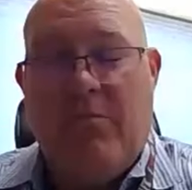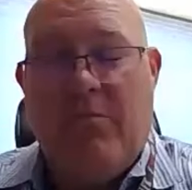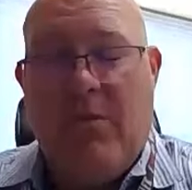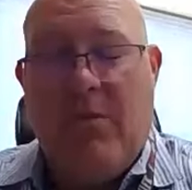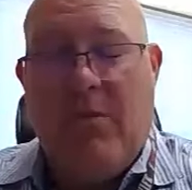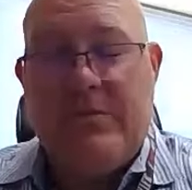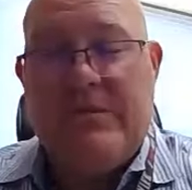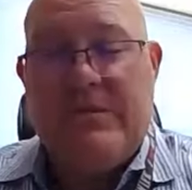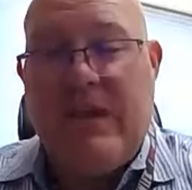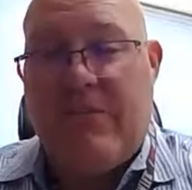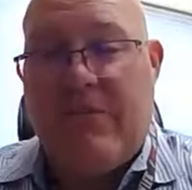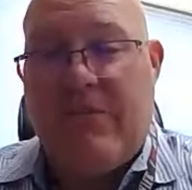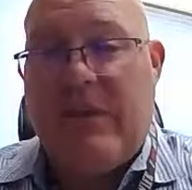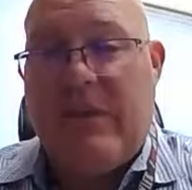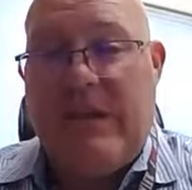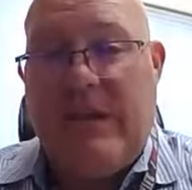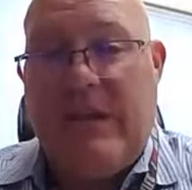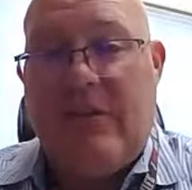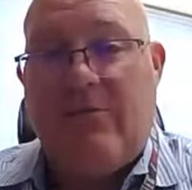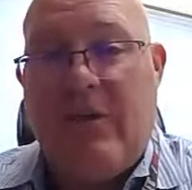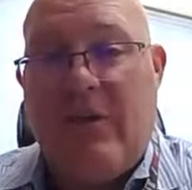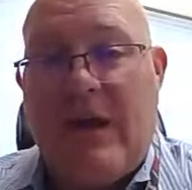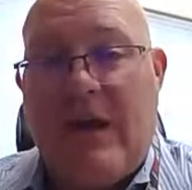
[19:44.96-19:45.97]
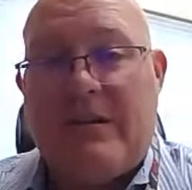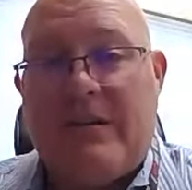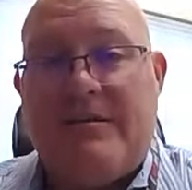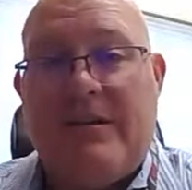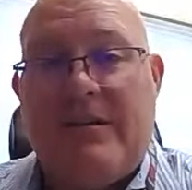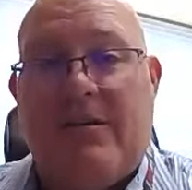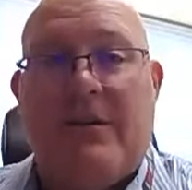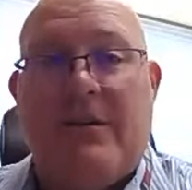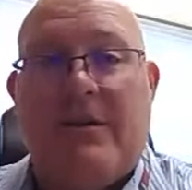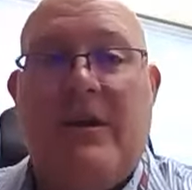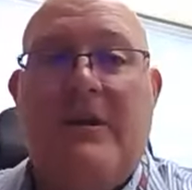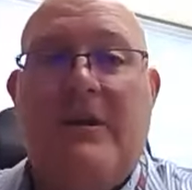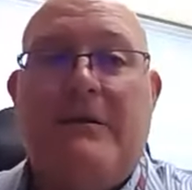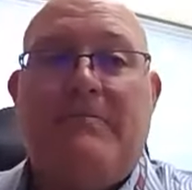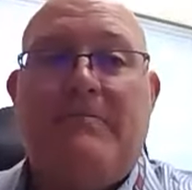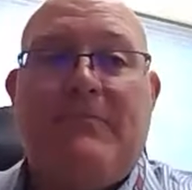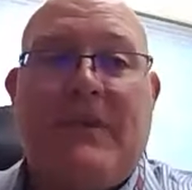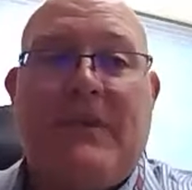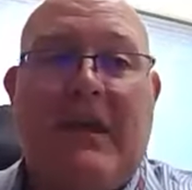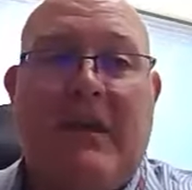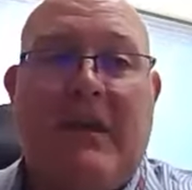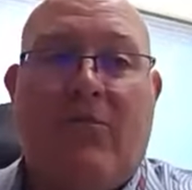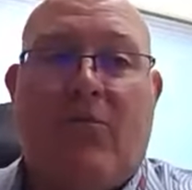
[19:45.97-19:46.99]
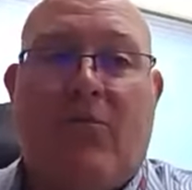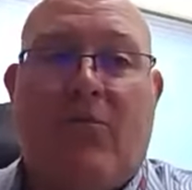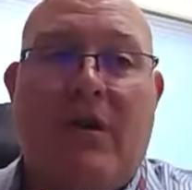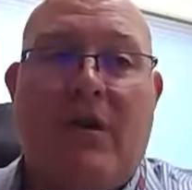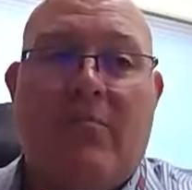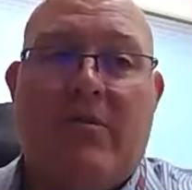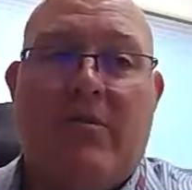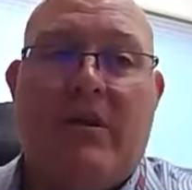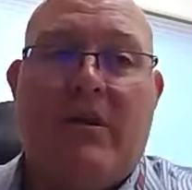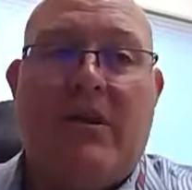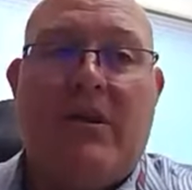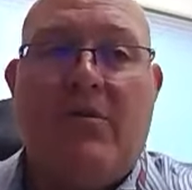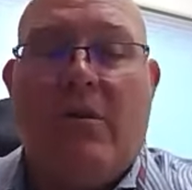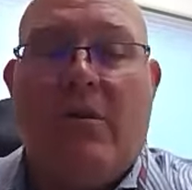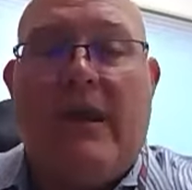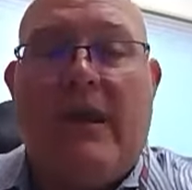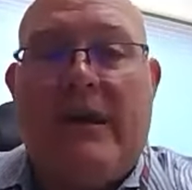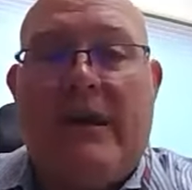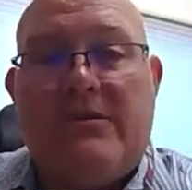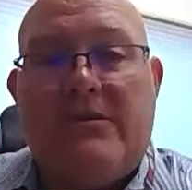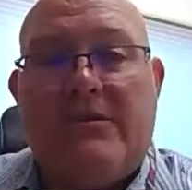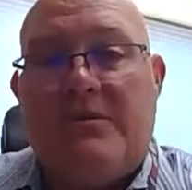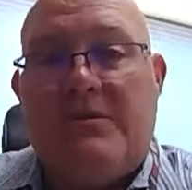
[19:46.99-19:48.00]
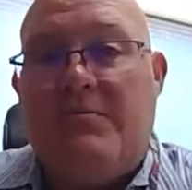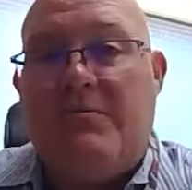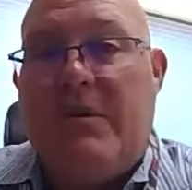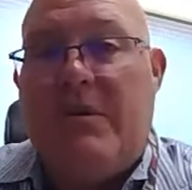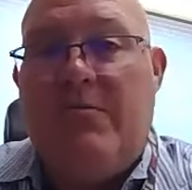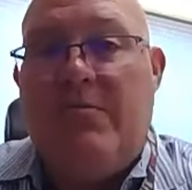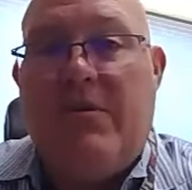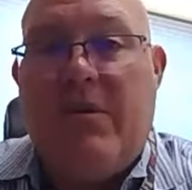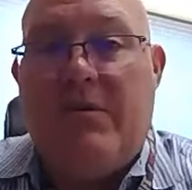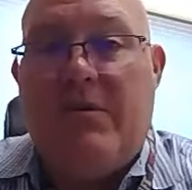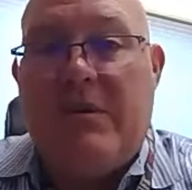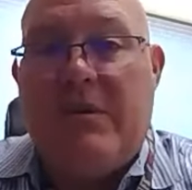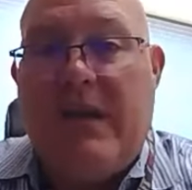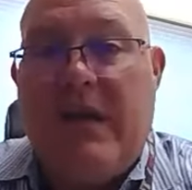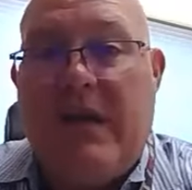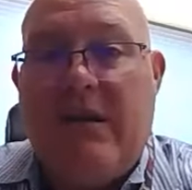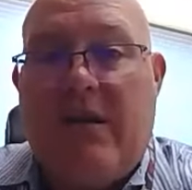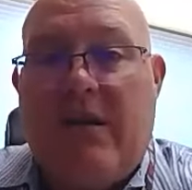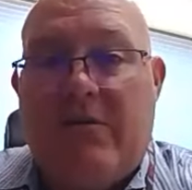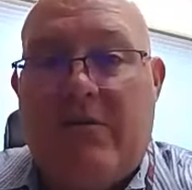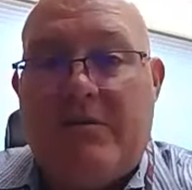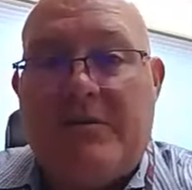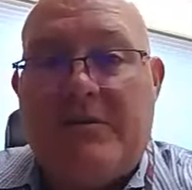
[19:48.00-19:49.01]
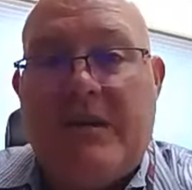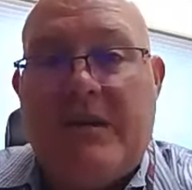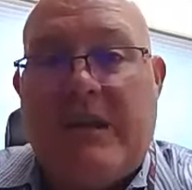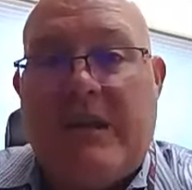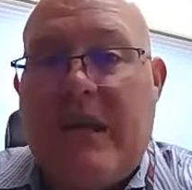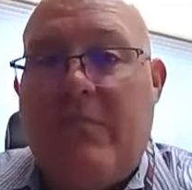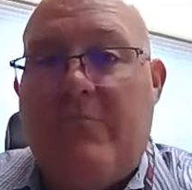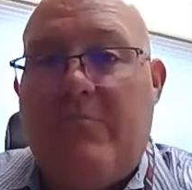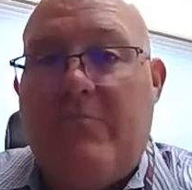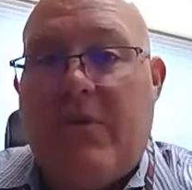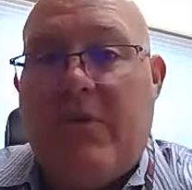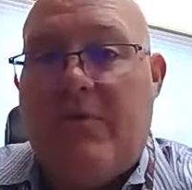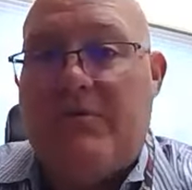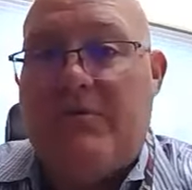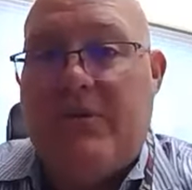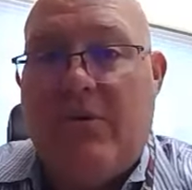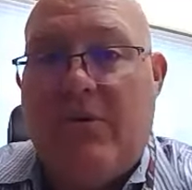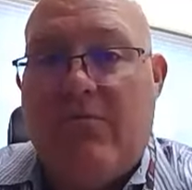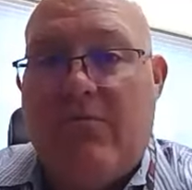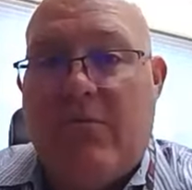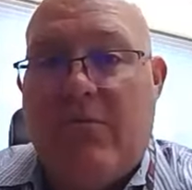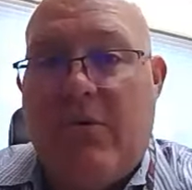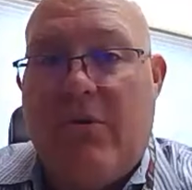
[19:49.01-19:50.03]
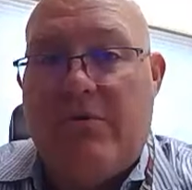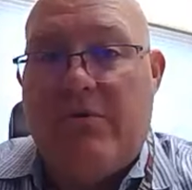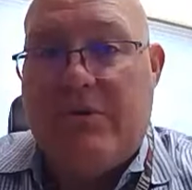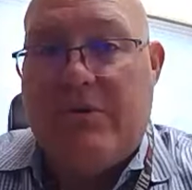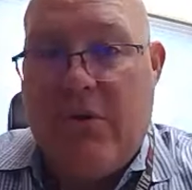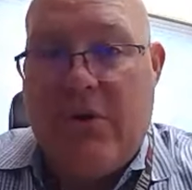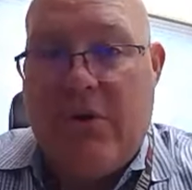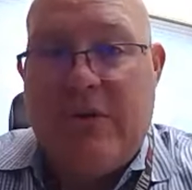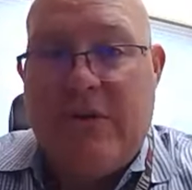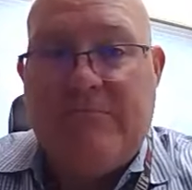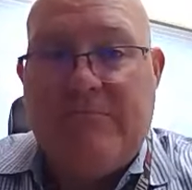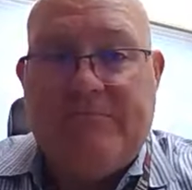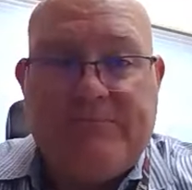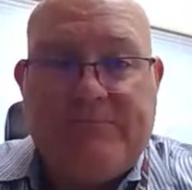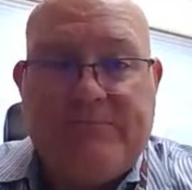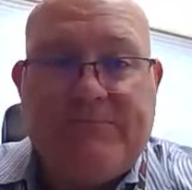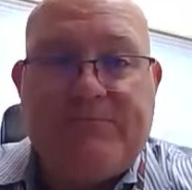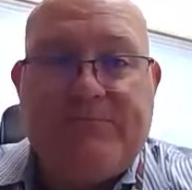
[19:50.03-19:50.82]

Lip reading: most definitely need crack sealed, and we're able to utilize those PPRTA dollars to keep those good roads good.